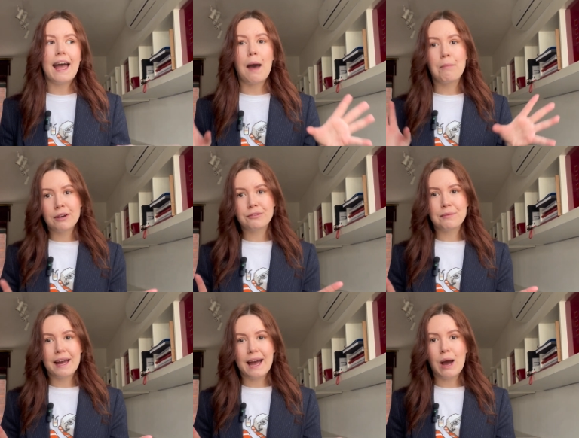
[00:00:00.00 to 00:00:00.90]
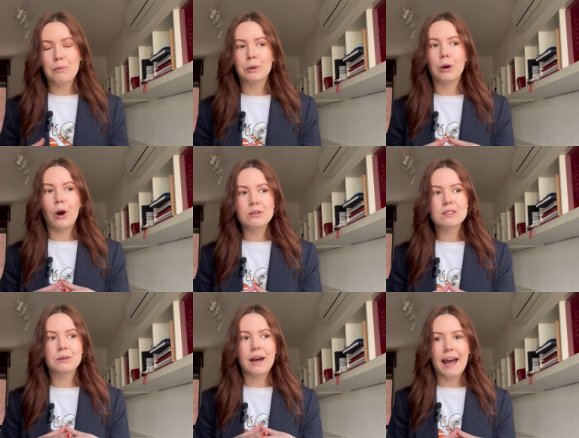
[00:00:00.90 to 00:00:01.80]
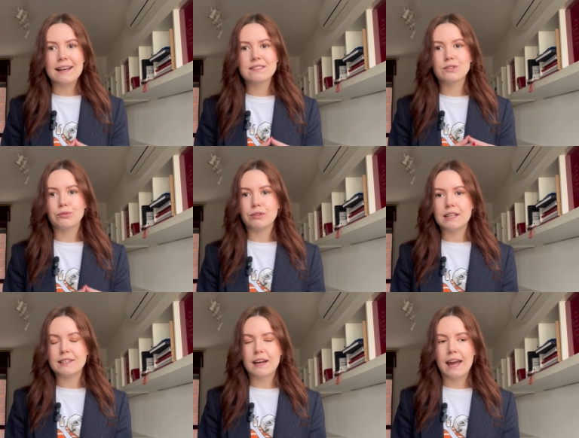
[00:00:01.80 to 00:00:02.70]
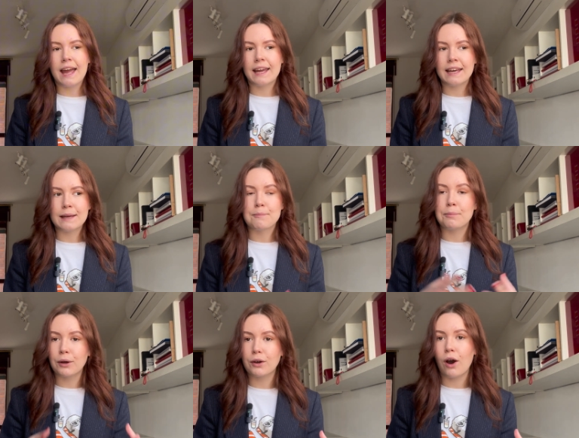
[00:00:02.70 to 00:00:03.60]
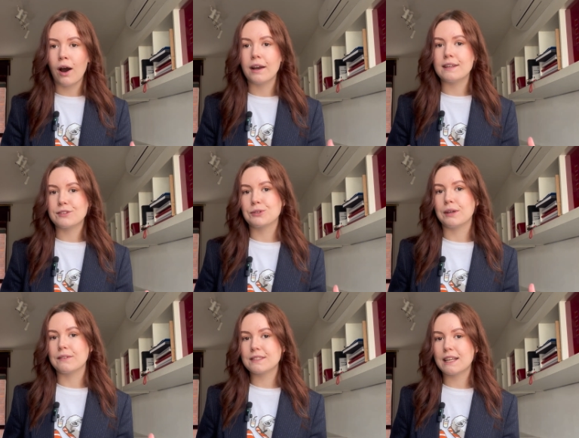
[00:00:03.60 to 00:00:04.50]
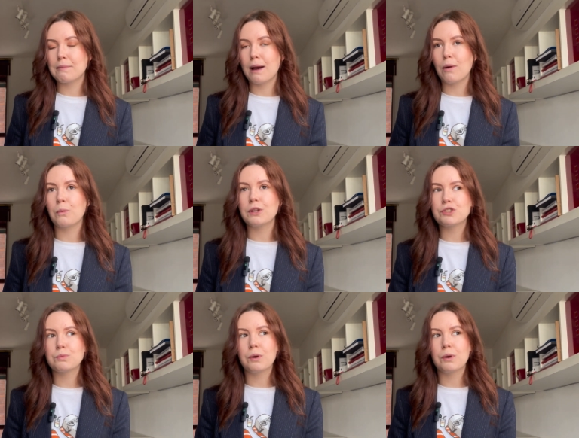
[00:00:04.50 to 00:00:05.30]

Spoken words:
Apart from that, we were also asked to read a book on history of cinema, which